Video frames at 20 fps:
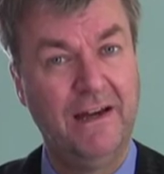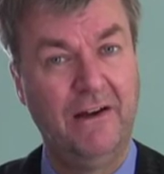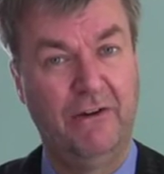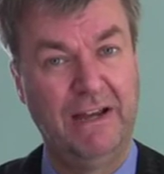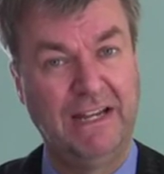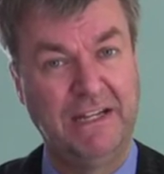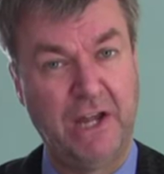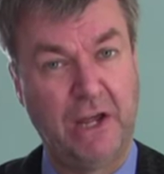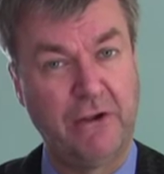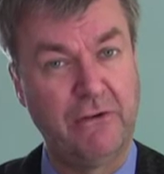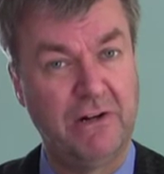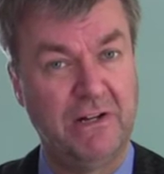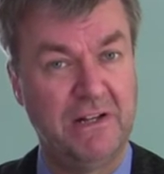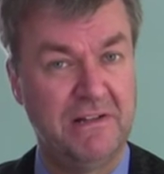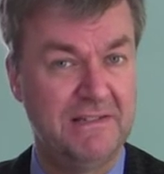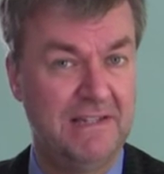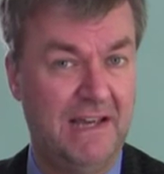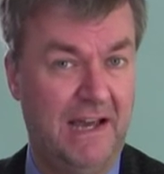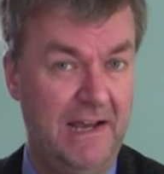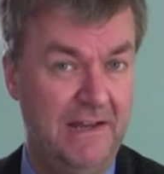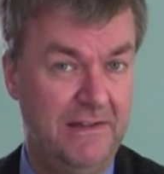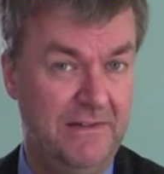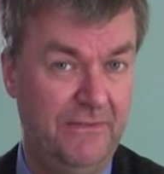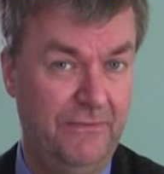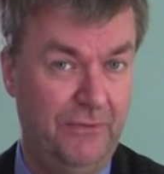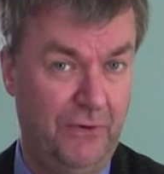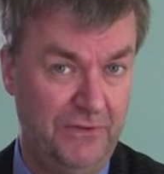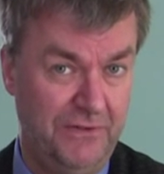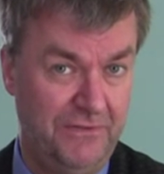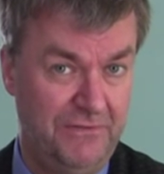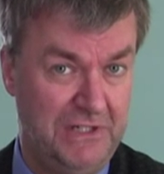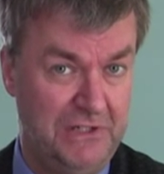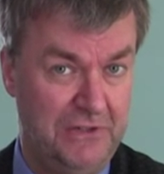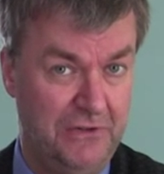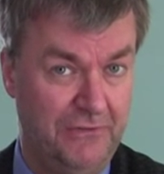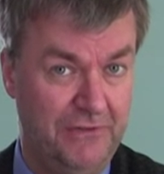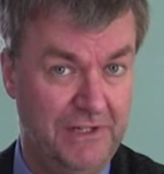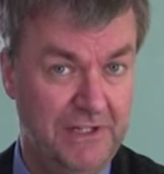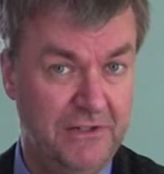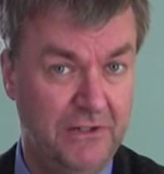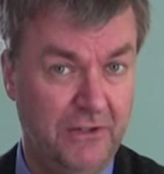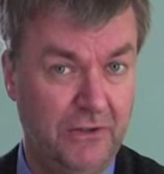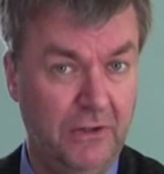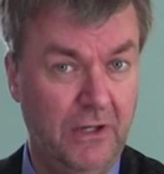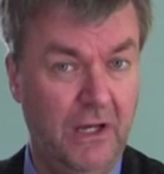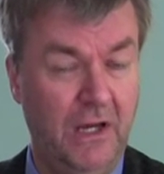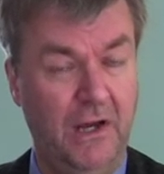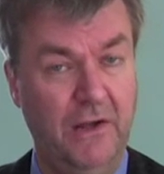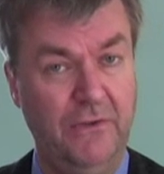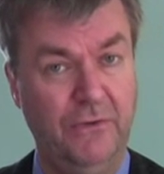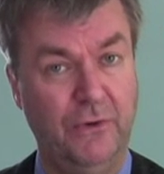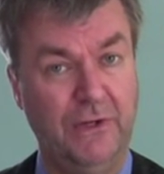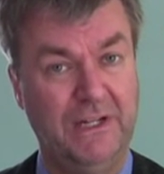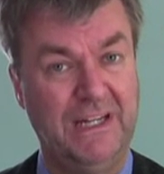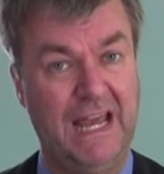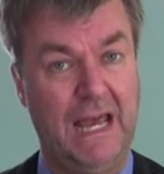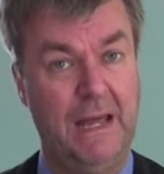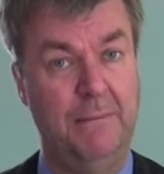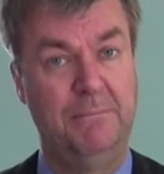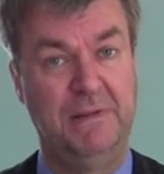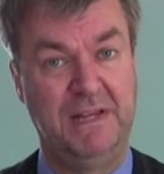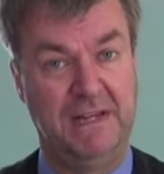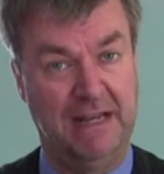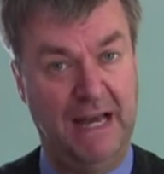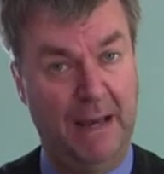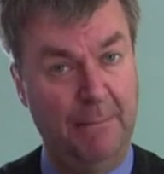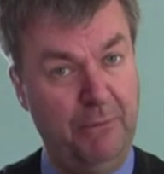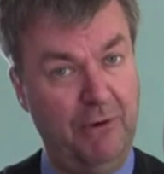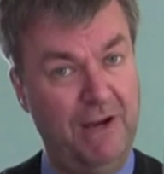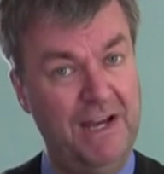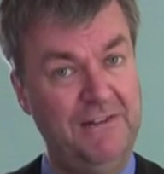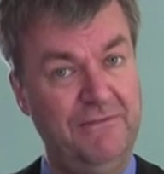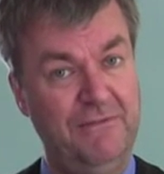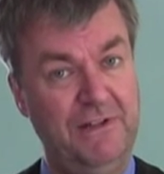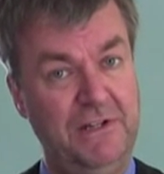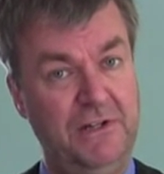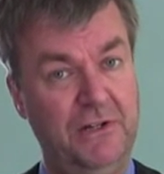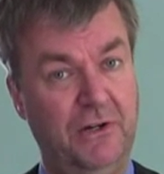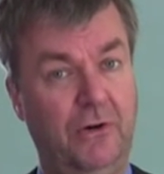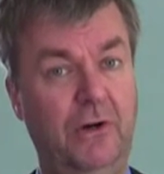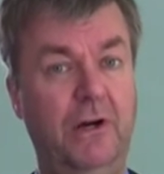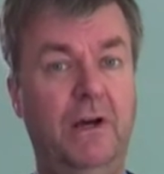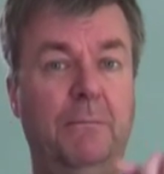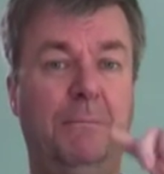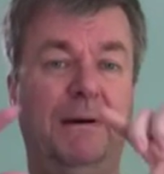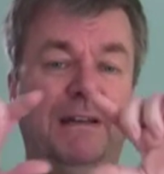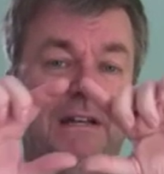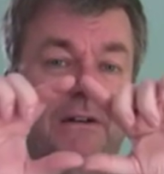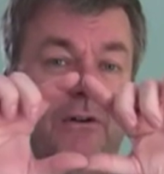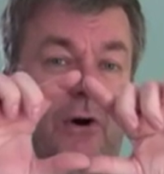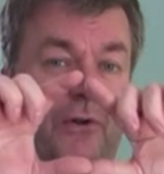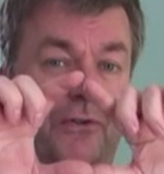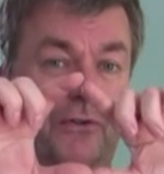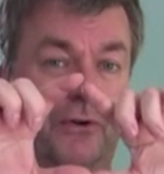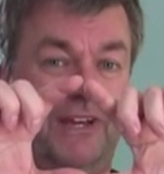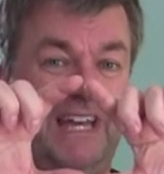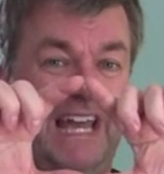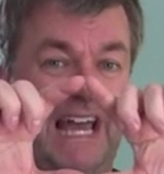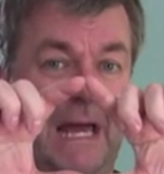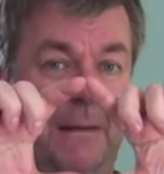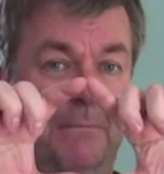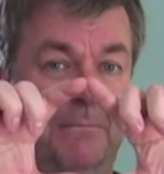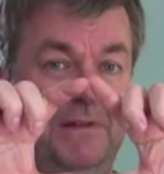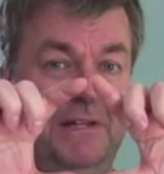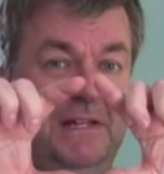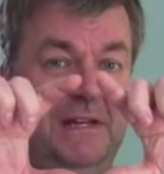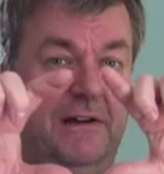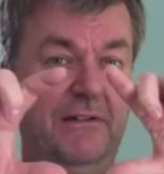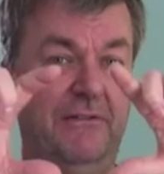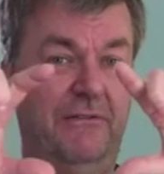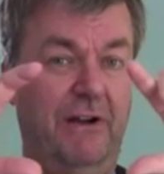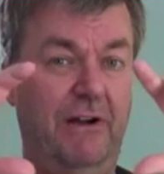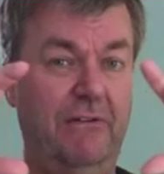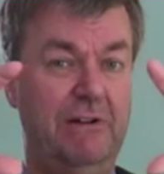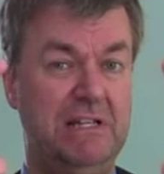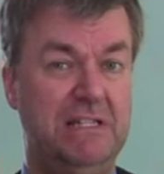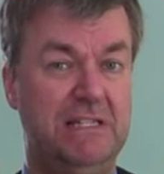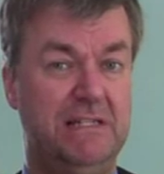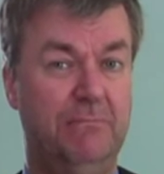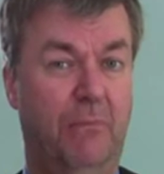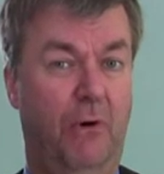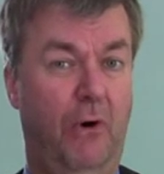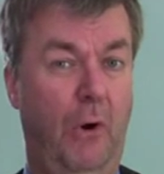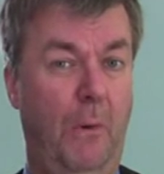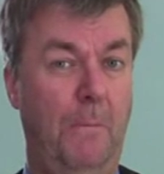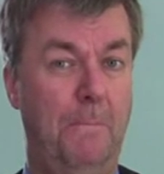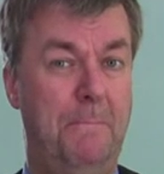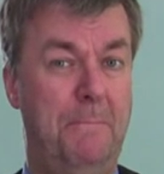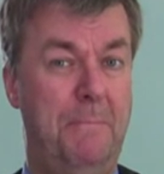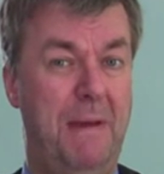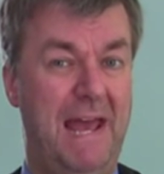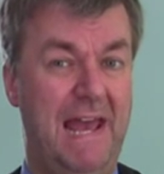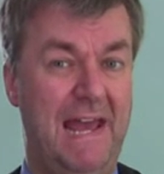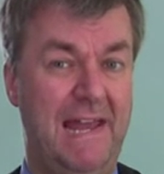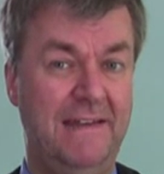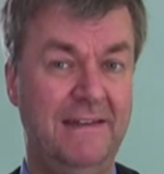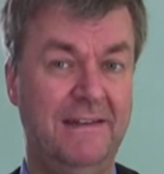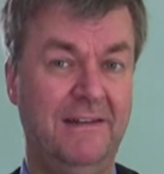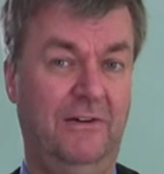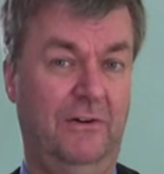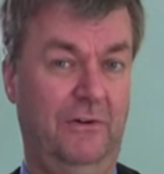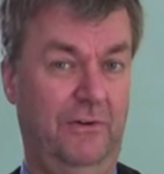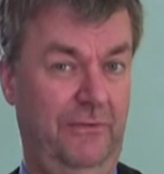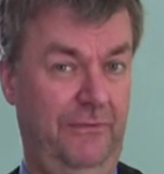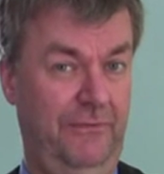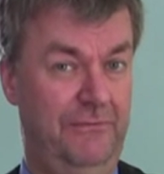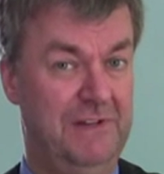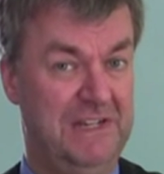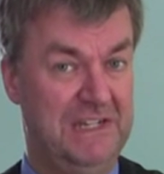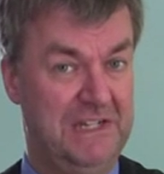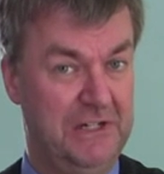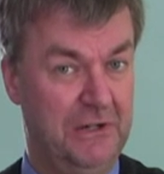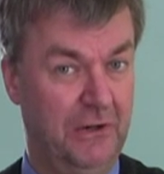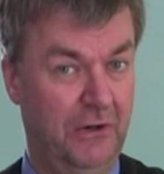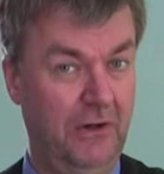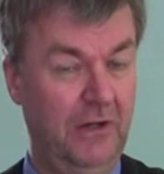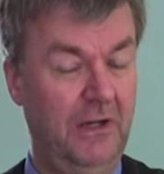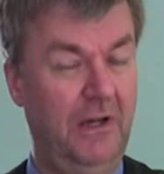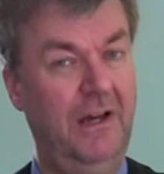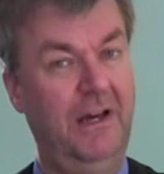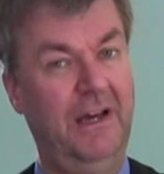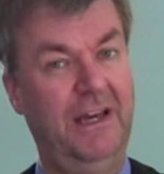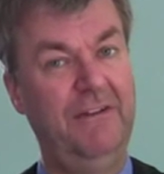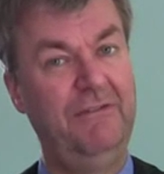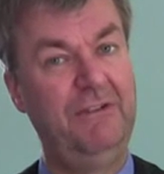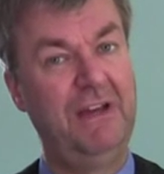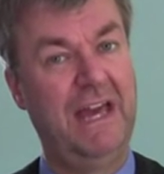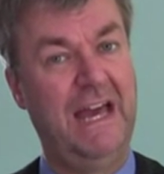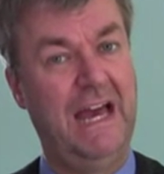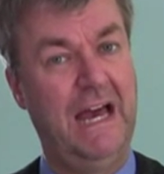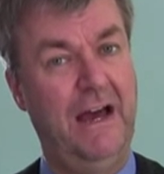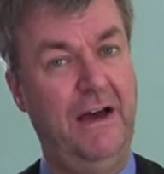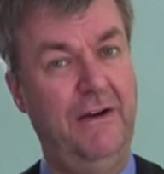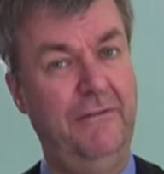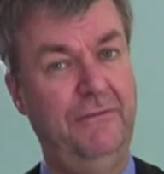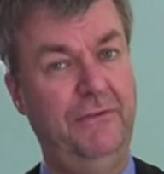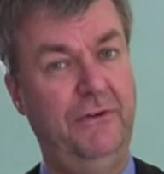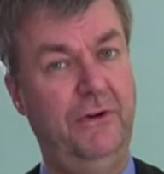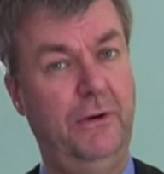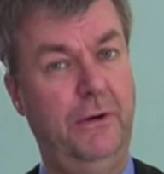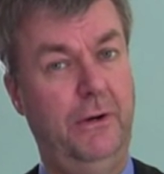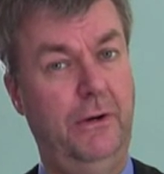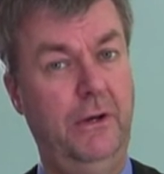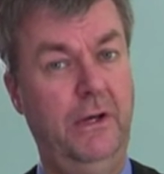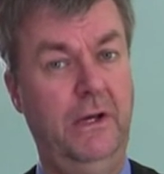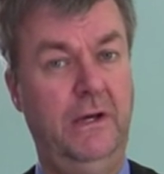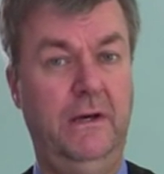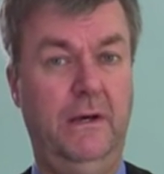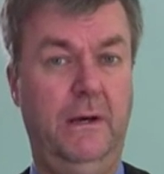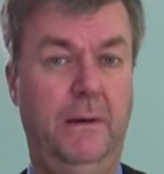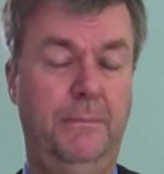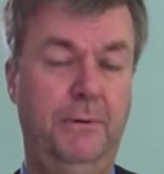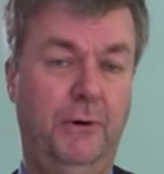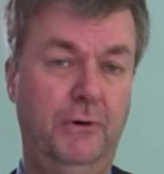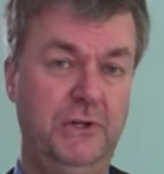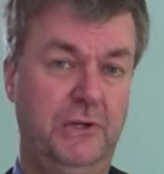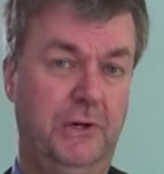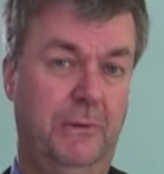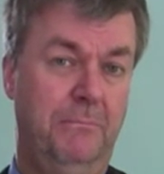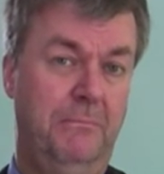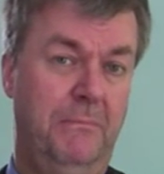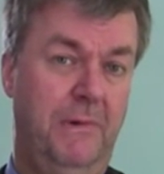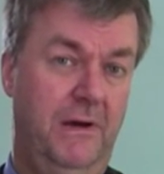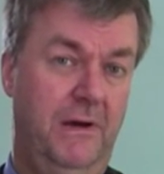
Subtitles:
rectangular size for the video window, so it can be an upright window, but it also can be a very small band of video if you have a podium